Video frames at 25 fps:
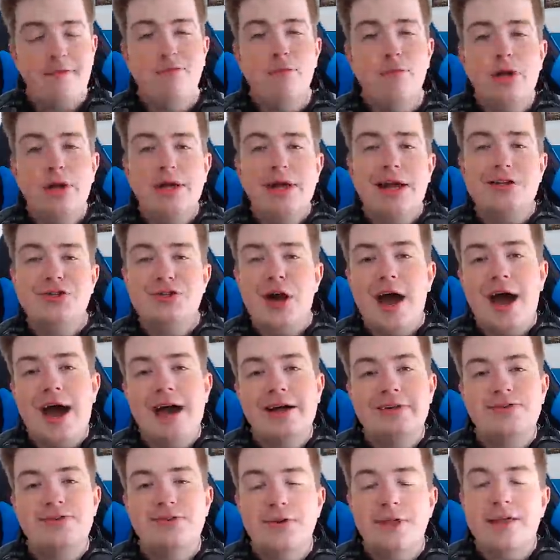you want to get your
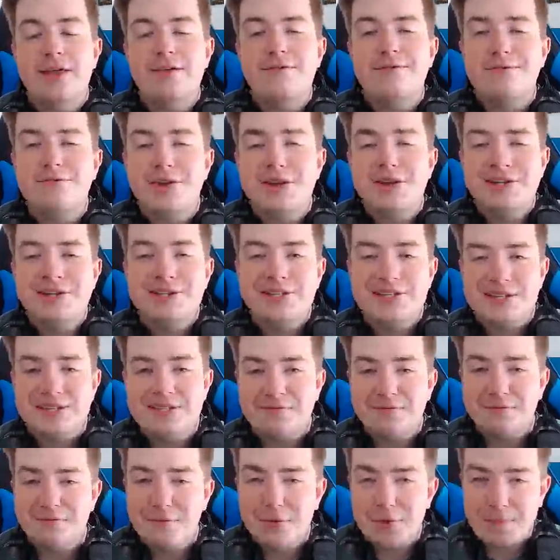hands on a free Season
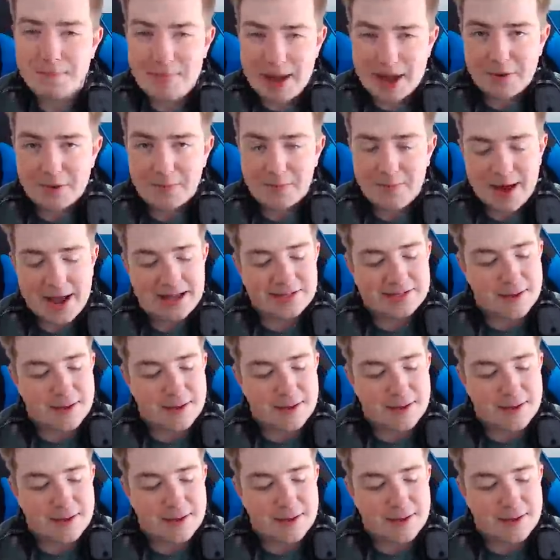4 Battle Pass,